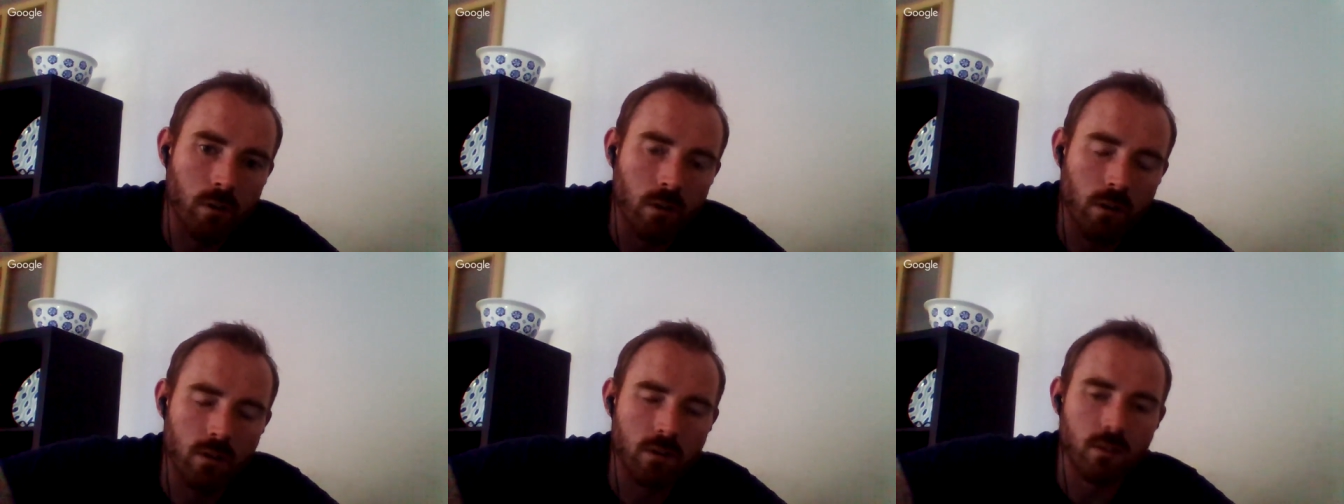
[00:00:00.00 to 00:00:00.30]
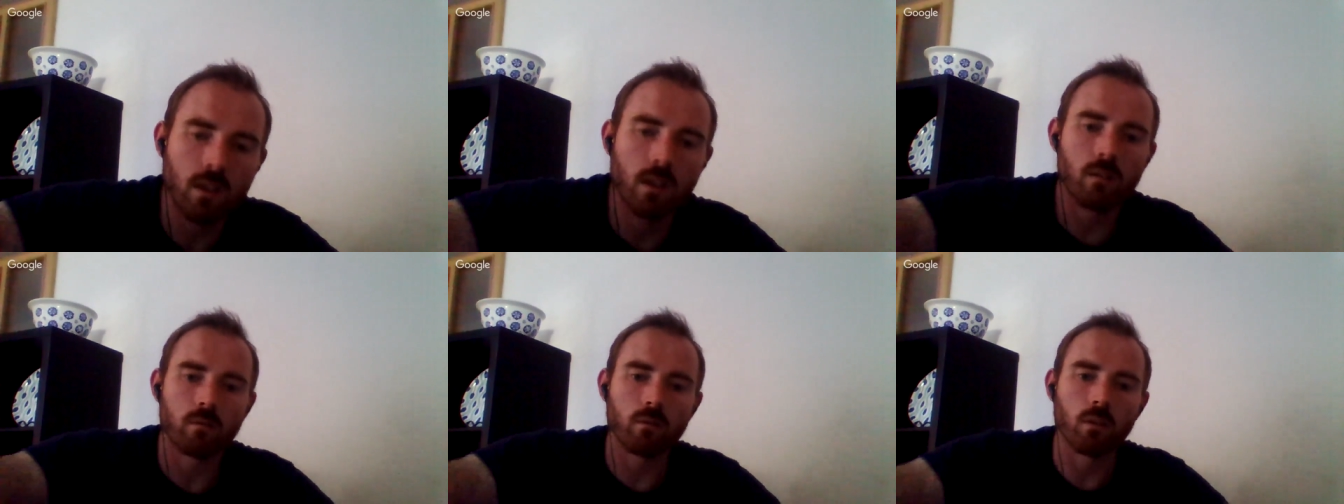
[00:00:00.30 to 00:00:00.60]

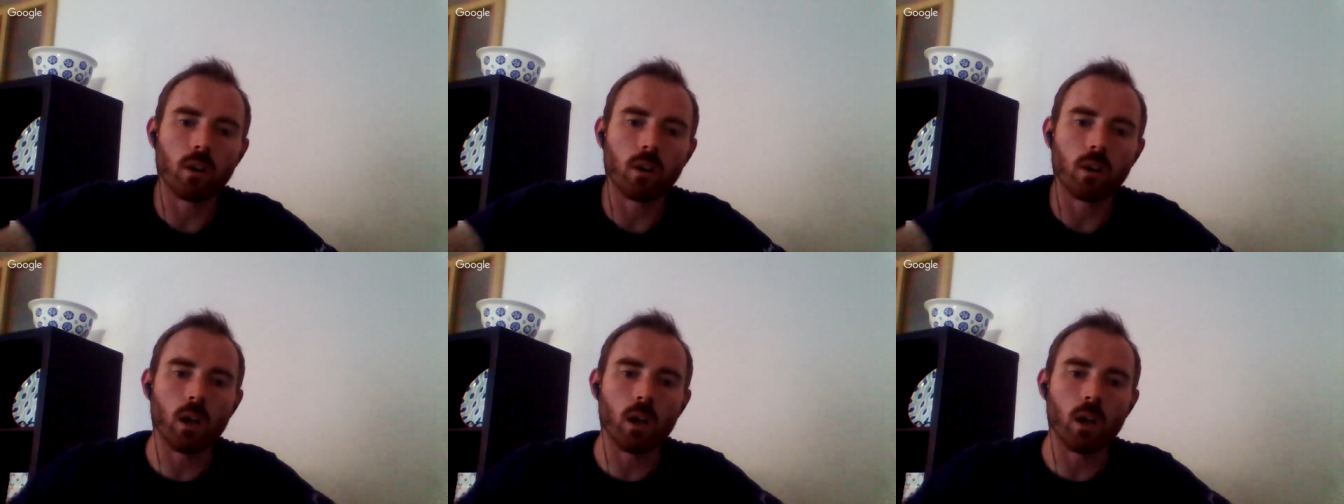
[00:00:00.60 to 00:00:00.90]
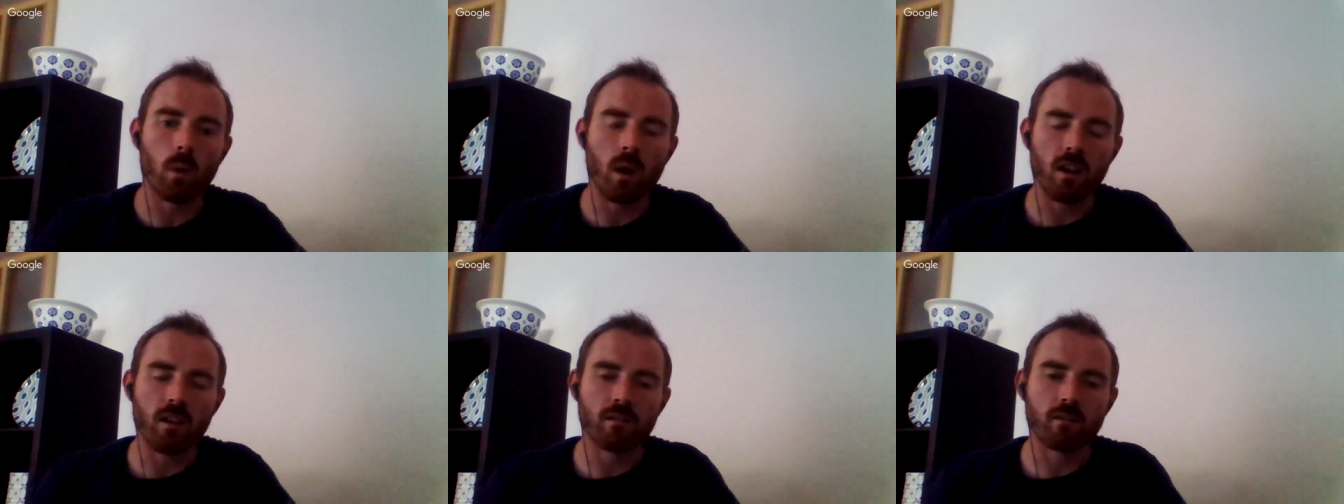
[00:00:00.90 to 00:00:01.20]
instead of running
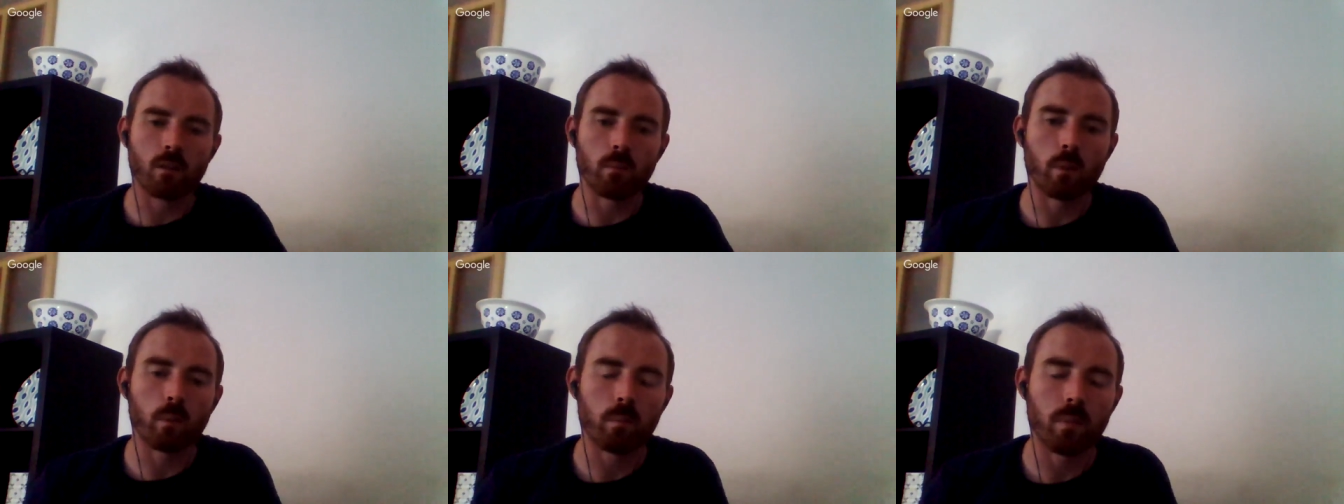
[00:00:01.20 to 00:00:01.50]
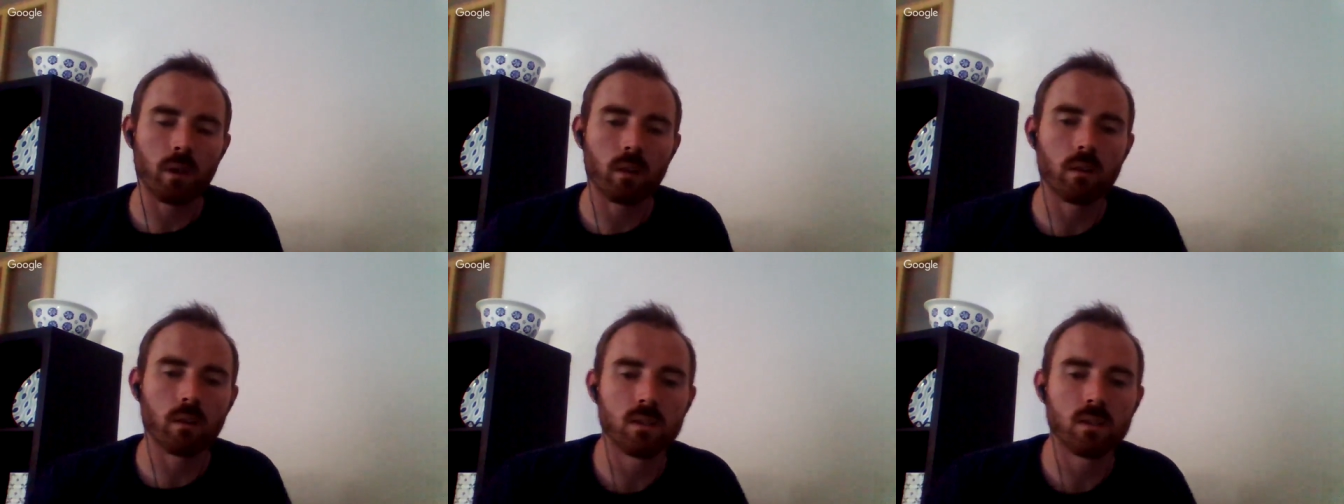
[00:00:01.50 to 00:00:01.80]
away from it
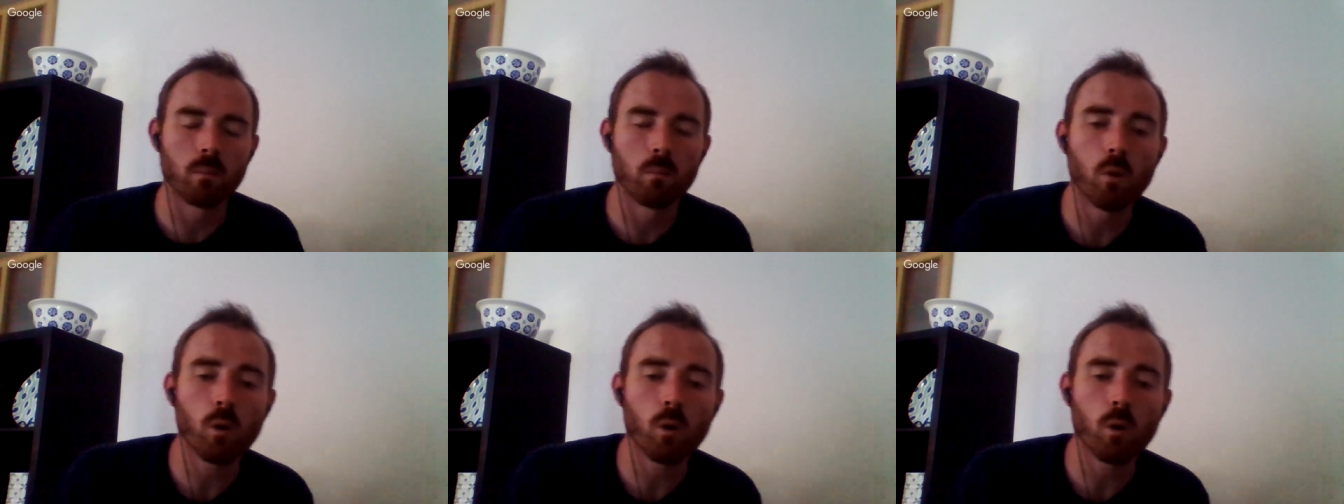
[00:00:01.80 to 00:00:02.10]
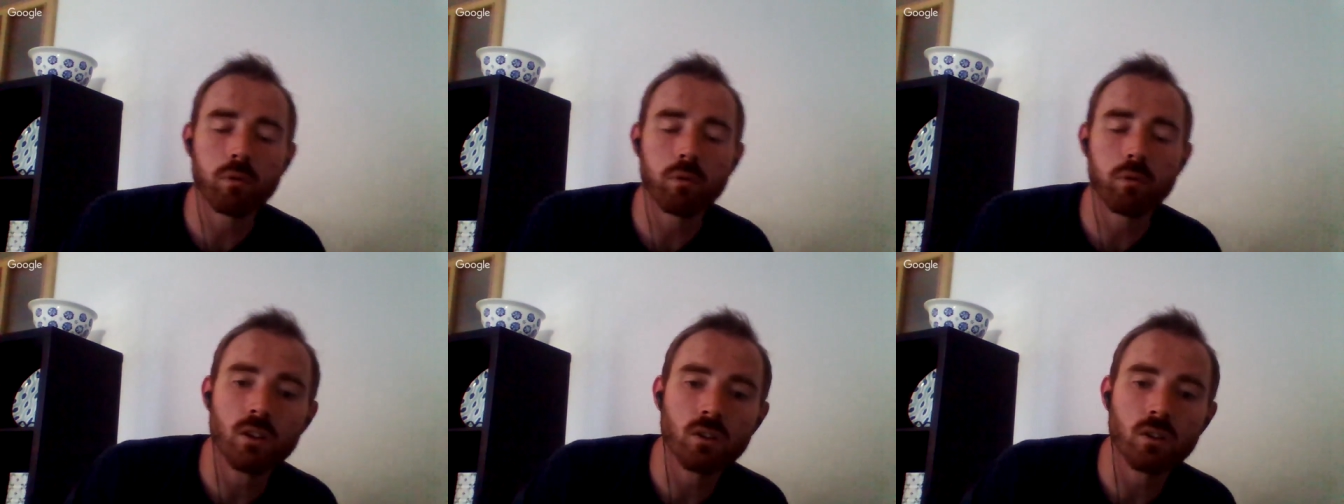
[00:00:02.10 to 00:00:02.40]
because the more
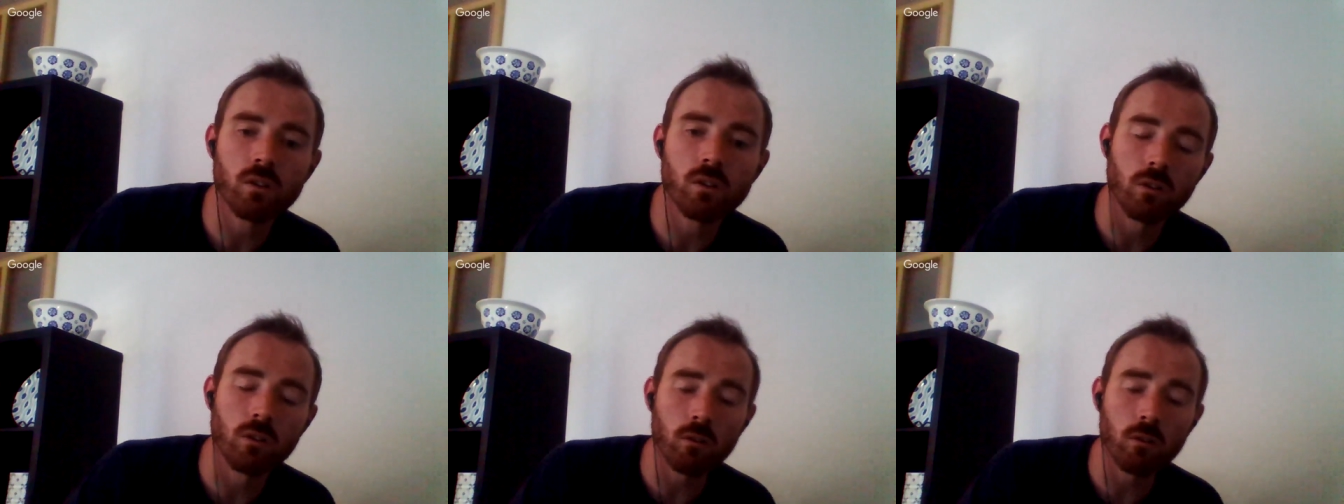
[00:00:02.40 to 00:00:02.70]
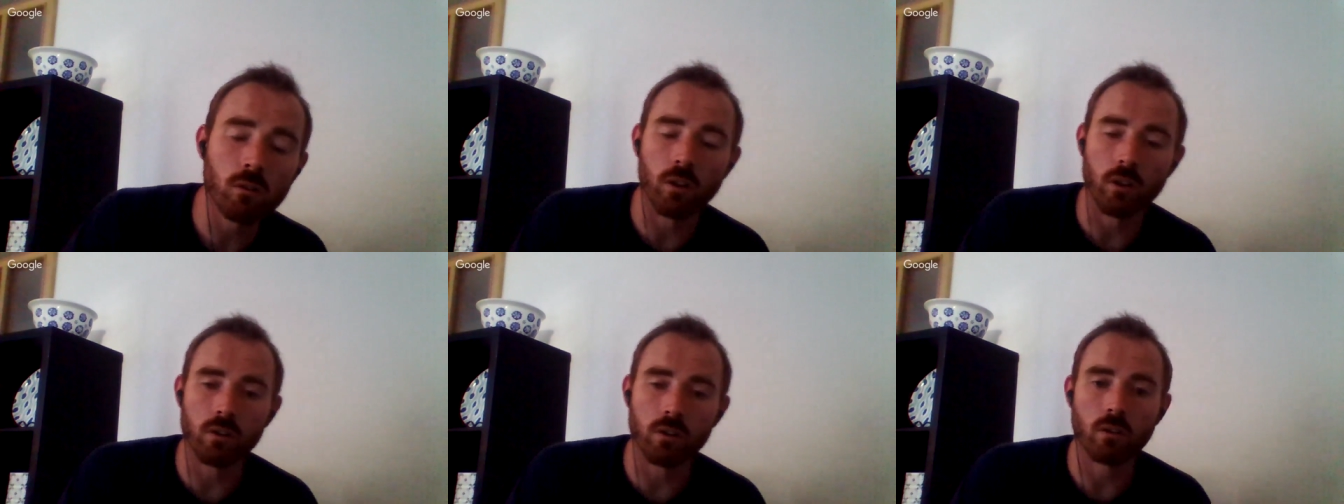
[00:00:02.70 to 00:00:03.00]
pressure you're
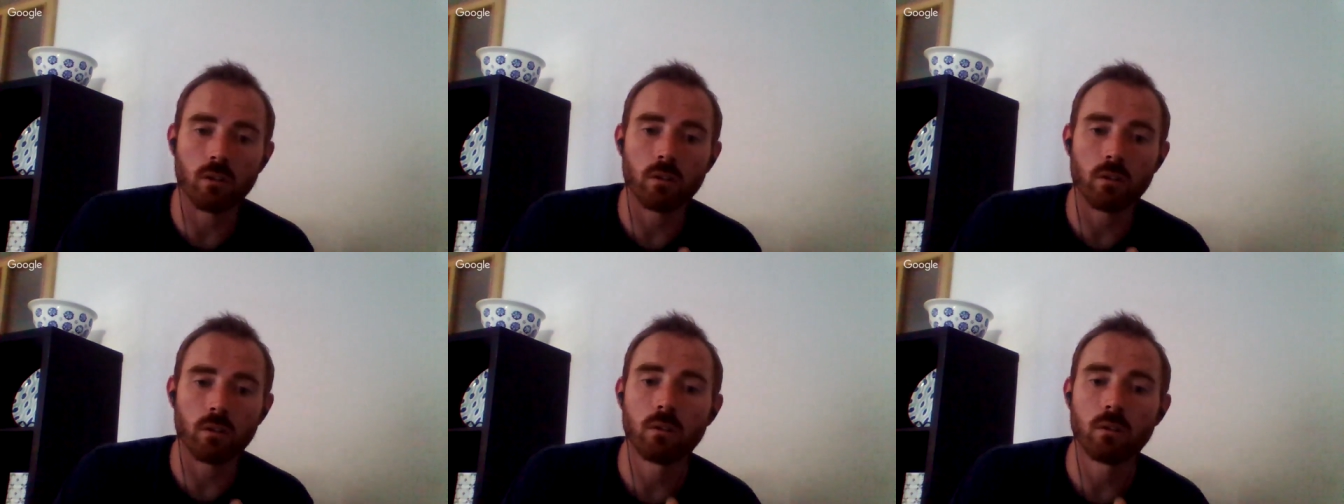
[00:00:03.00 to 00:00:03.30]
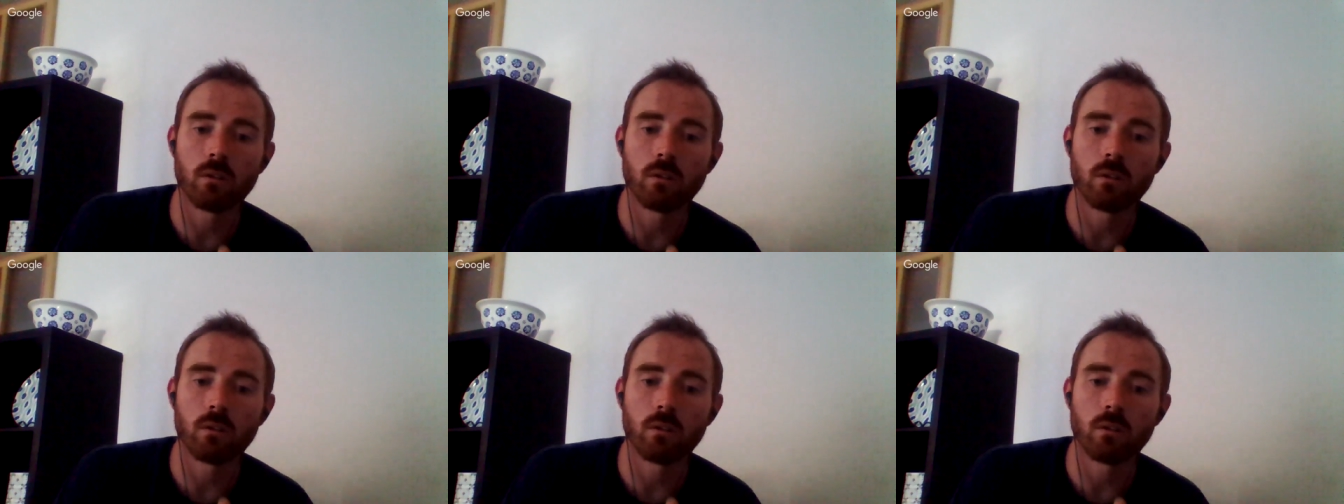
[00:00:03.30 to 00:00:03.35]
under